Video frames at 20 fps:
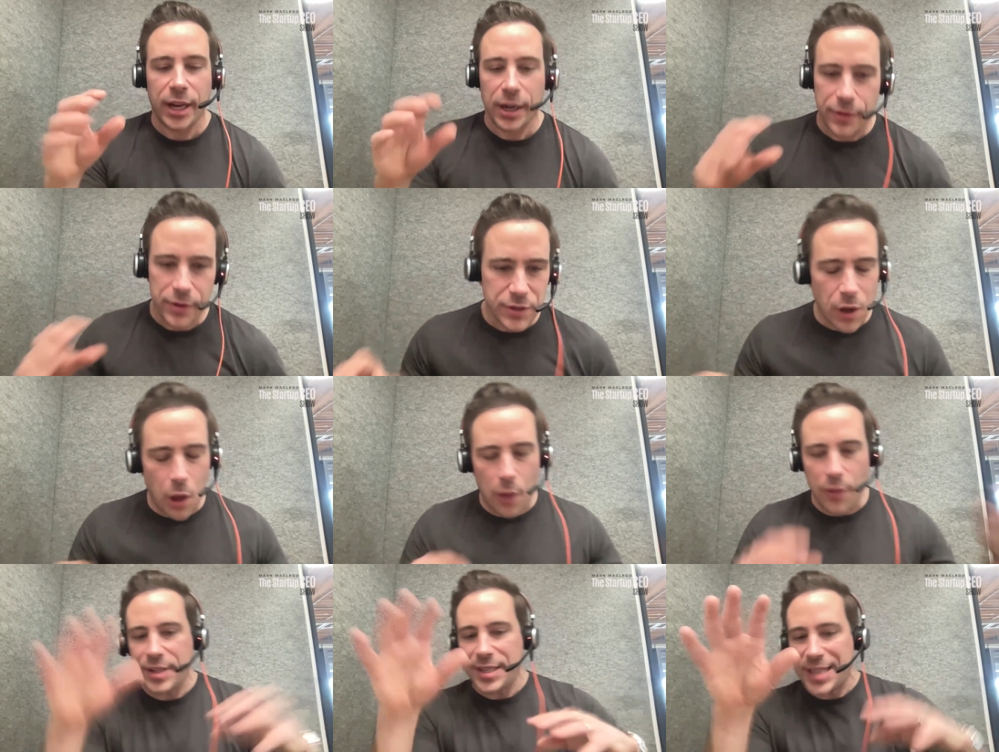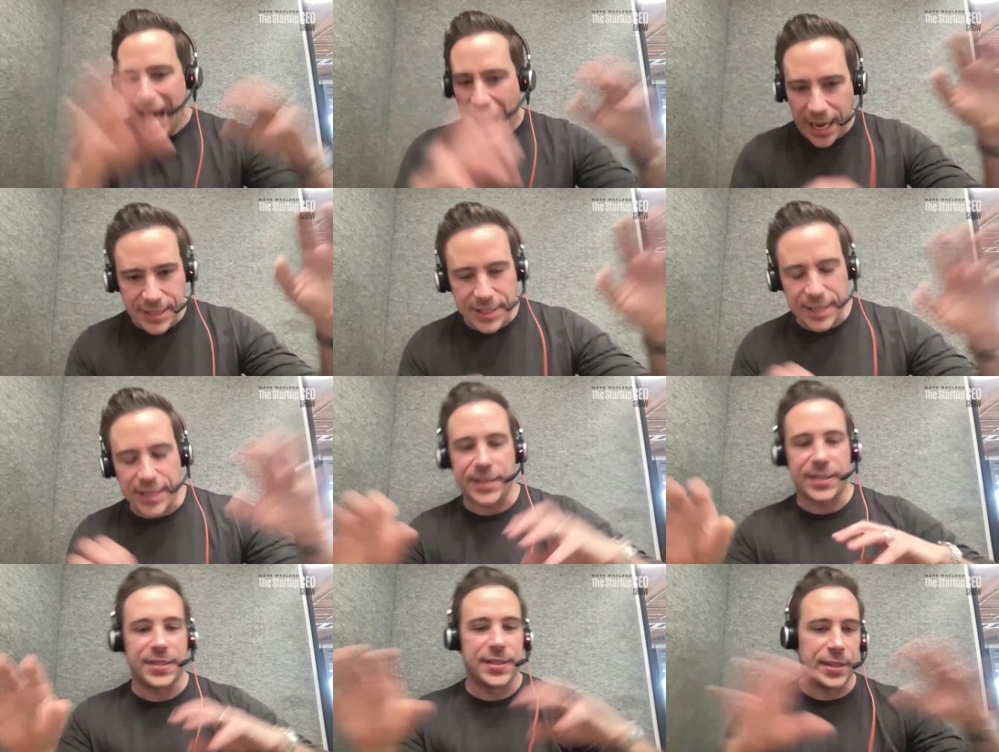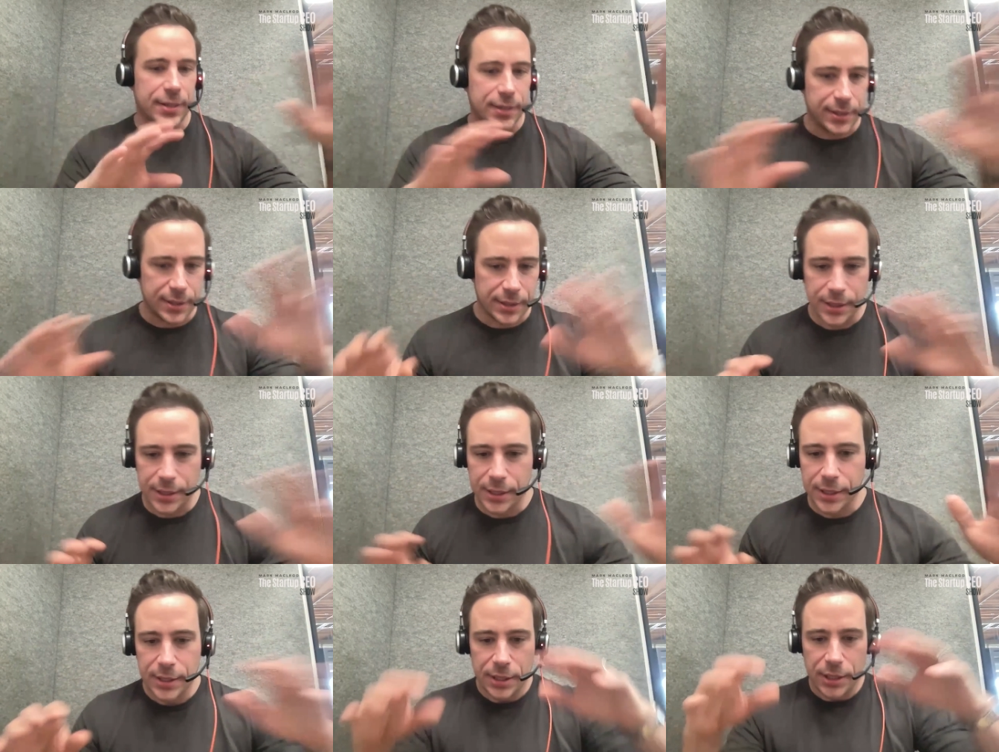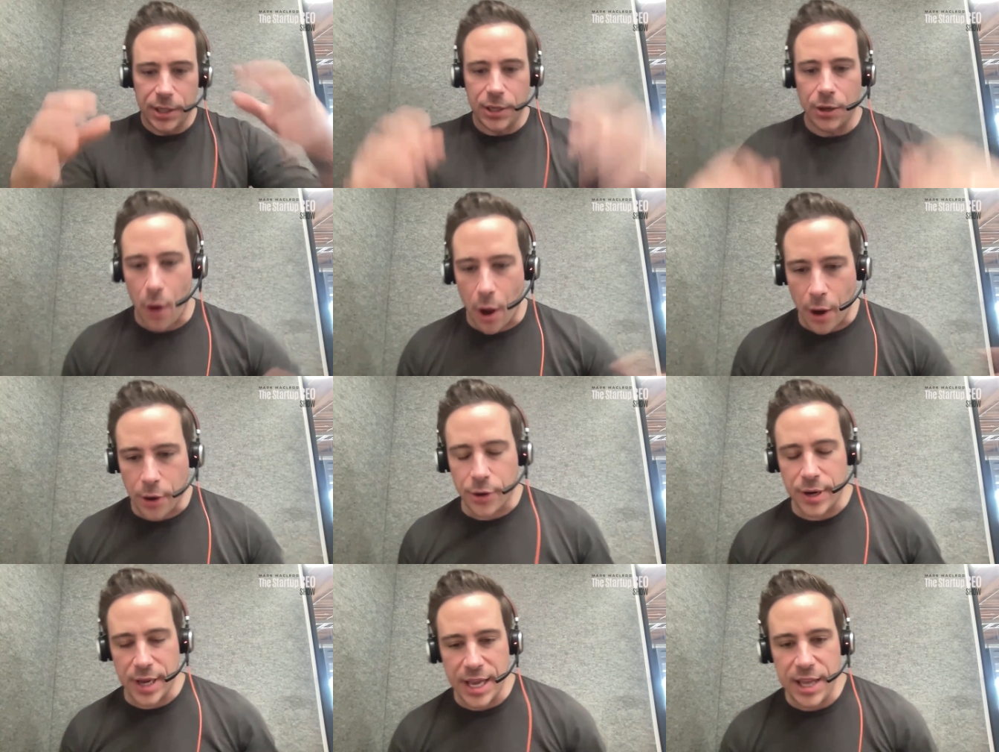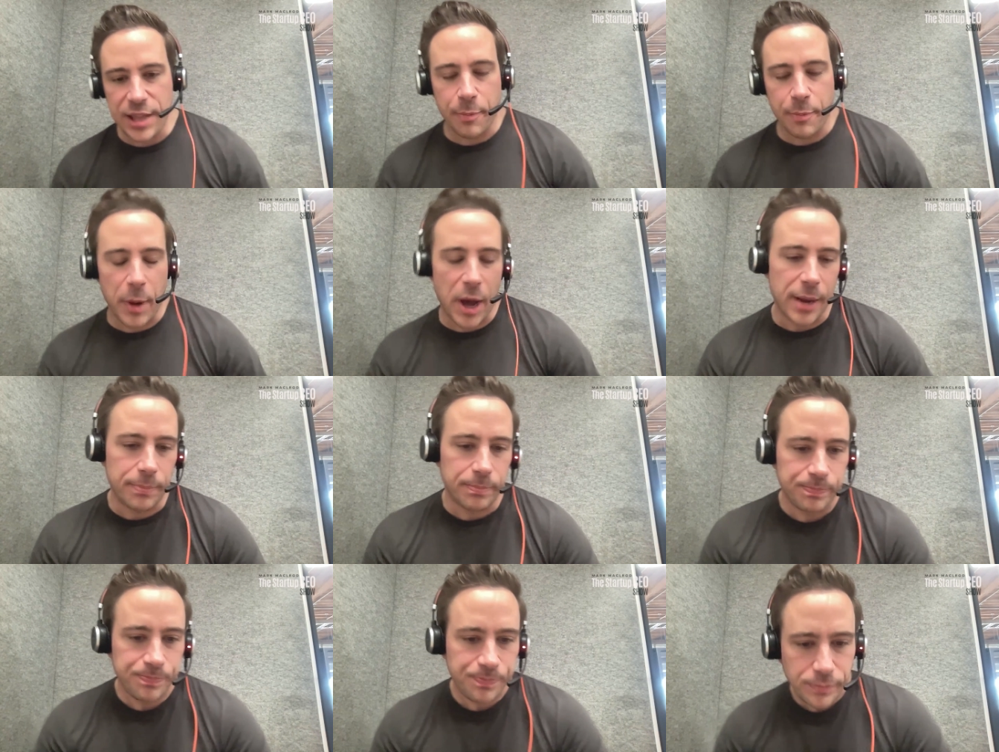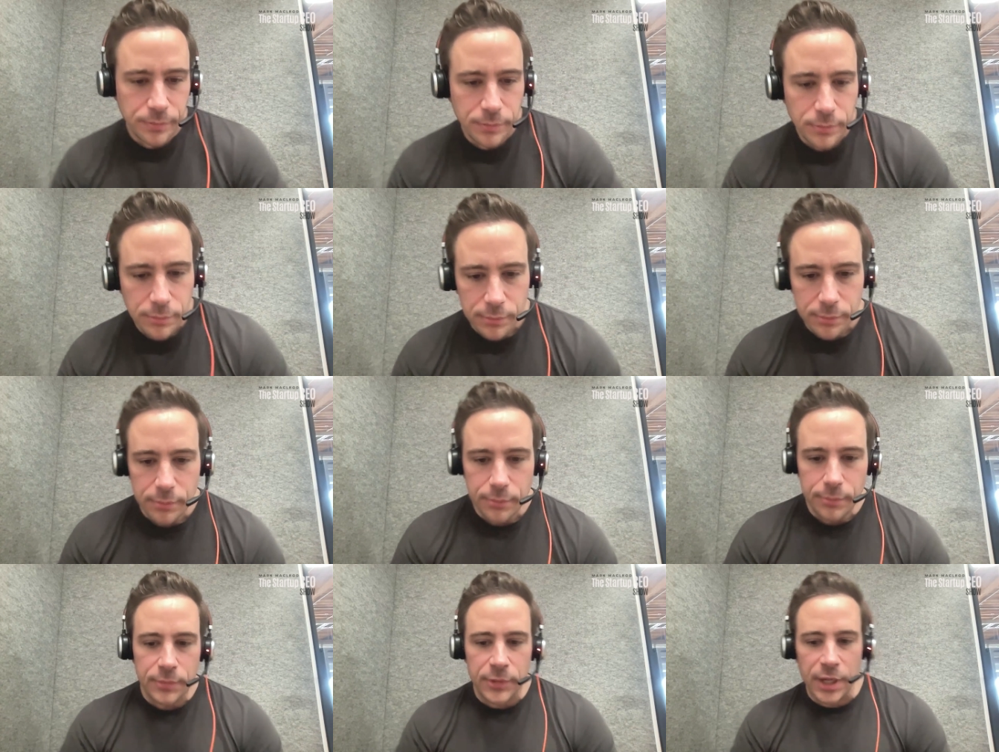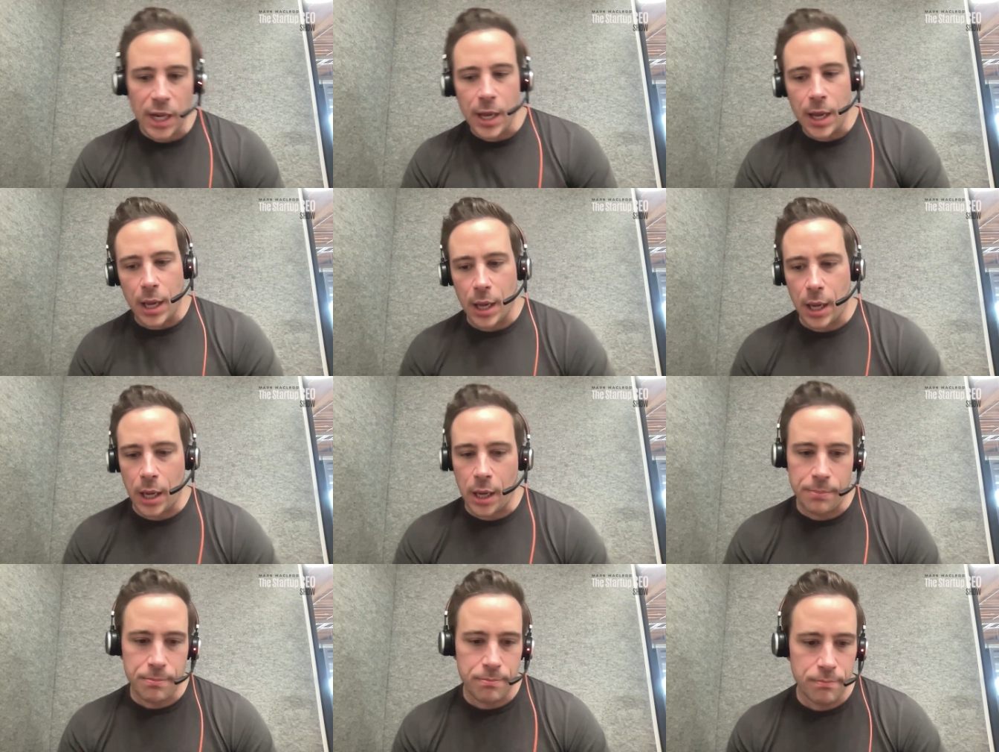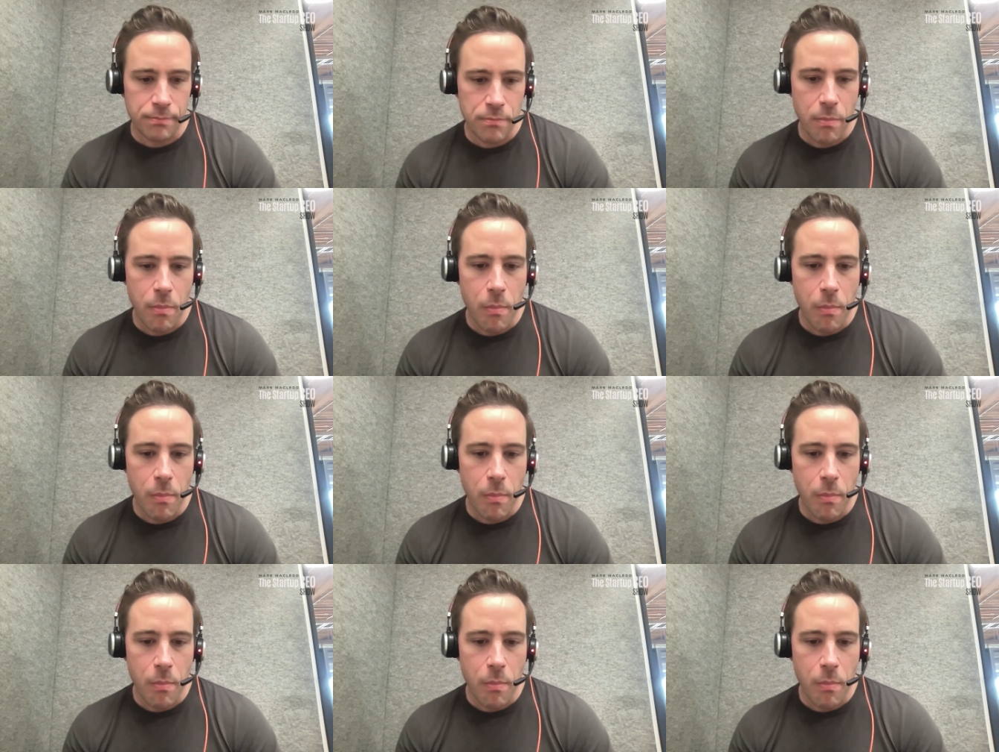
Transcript: And there's all the tactics and, underneath, but, and